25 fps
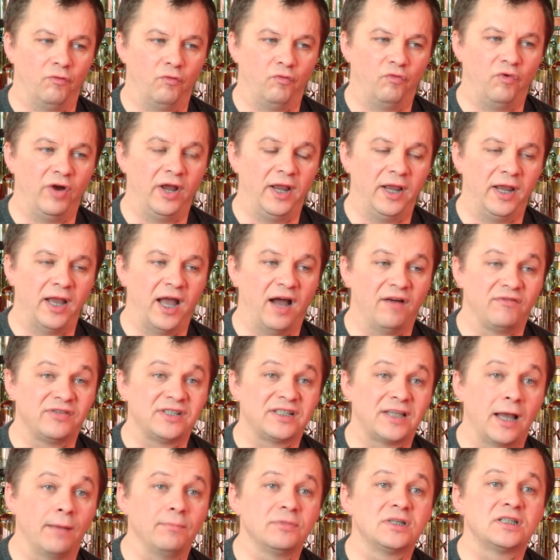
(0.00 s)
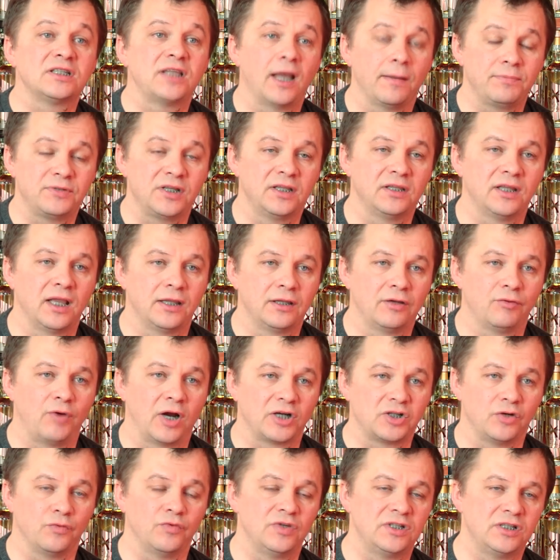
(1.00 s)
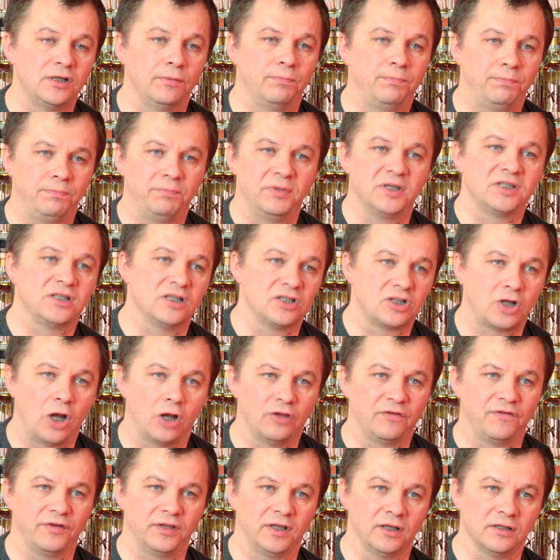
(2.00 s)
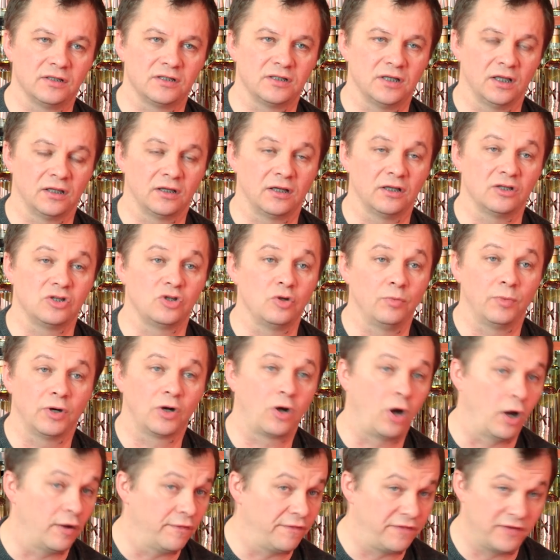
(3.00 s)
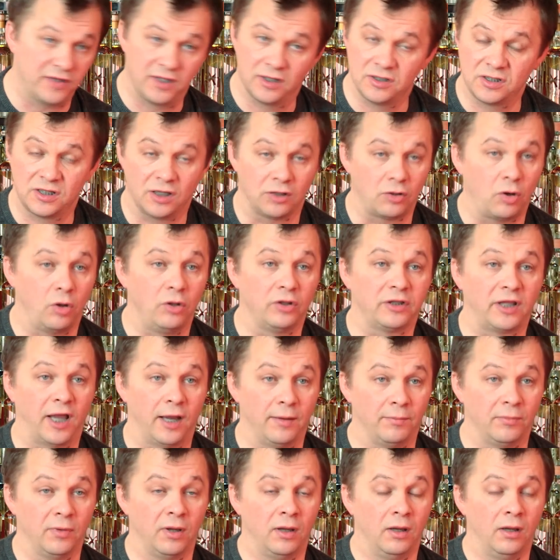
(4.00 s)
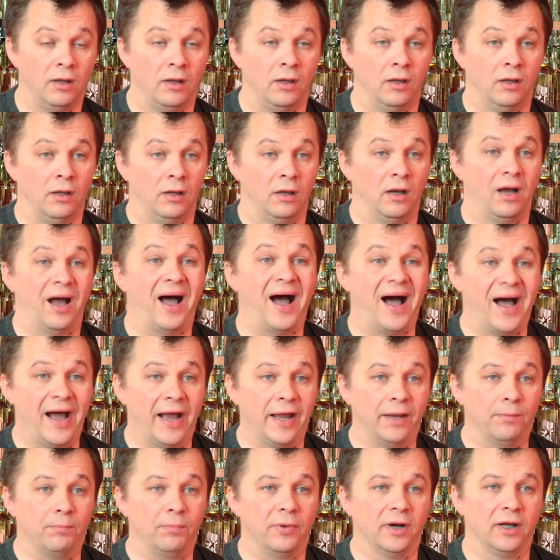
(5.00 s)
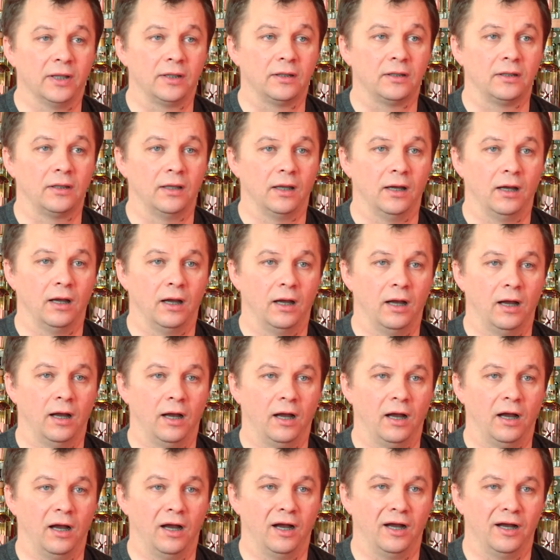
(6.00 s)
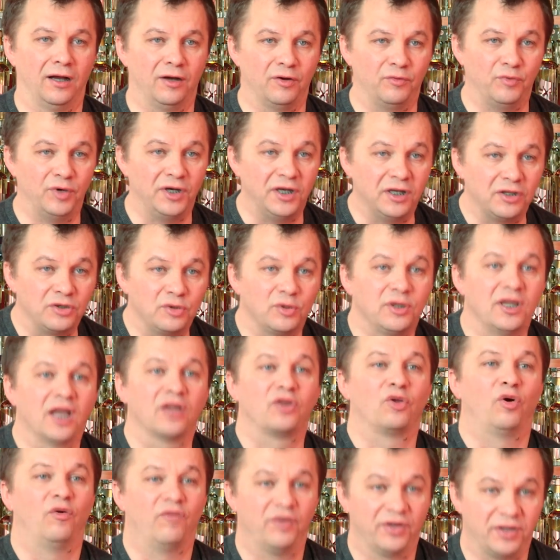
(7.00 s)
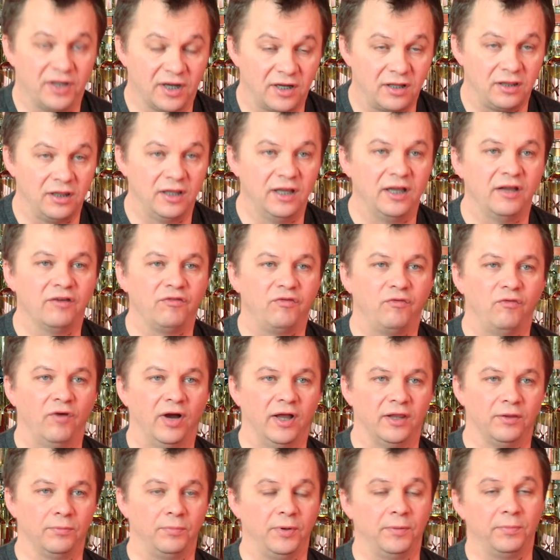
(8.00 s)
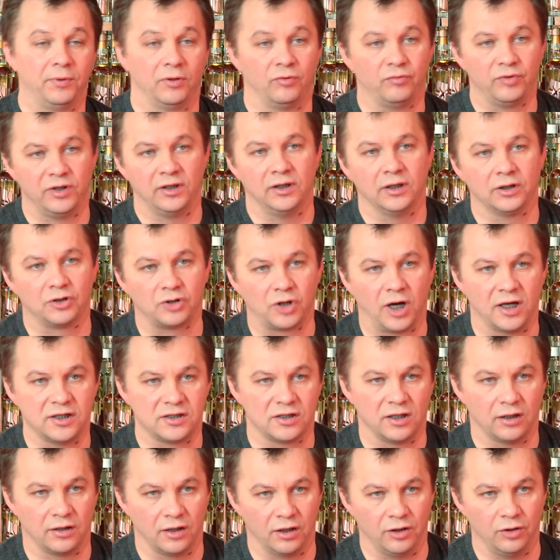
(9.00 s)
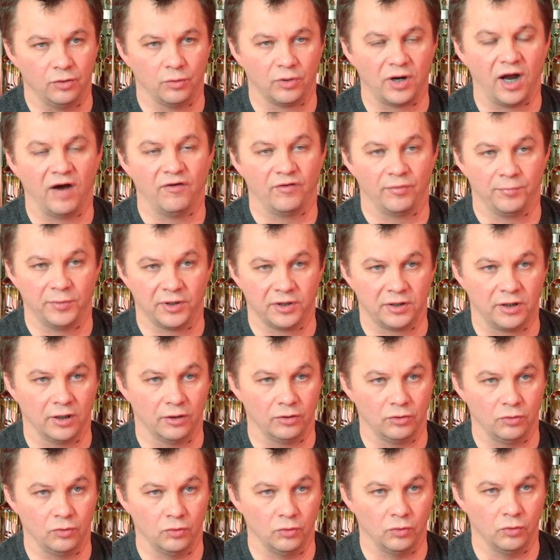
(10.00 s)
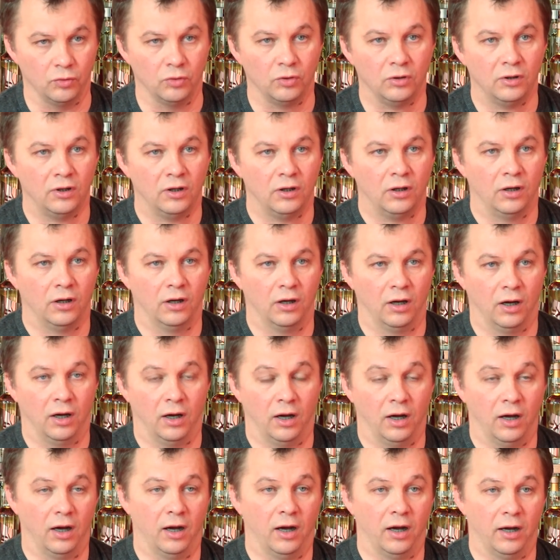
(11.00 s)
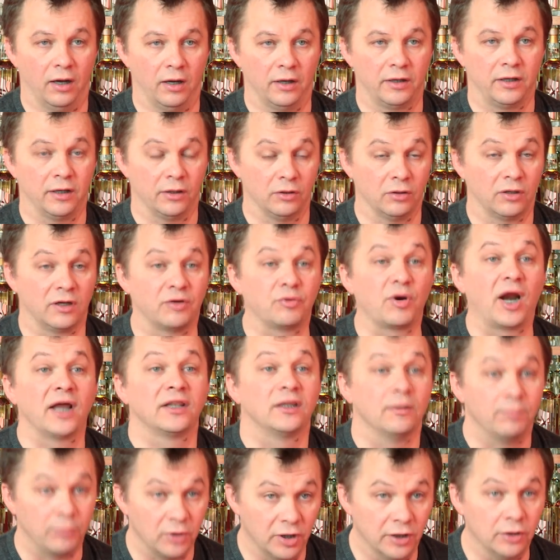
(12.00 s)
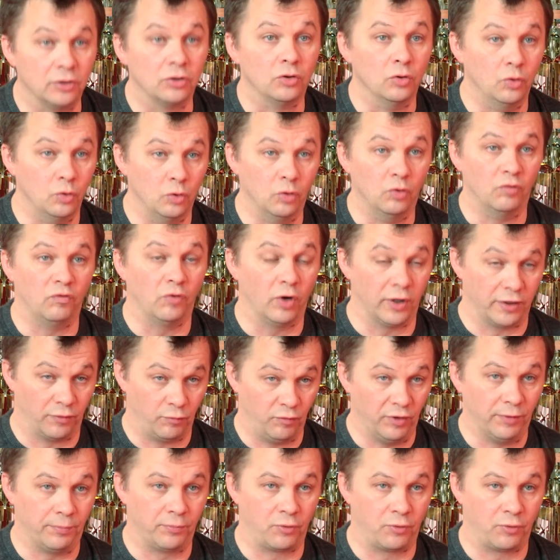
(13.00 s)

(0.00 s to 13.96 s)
we have some steps in that direction. We see business confidence and consumer confidence at all time high, but we need to get over the cliff when people really trust that the new government can do, can credibly do what we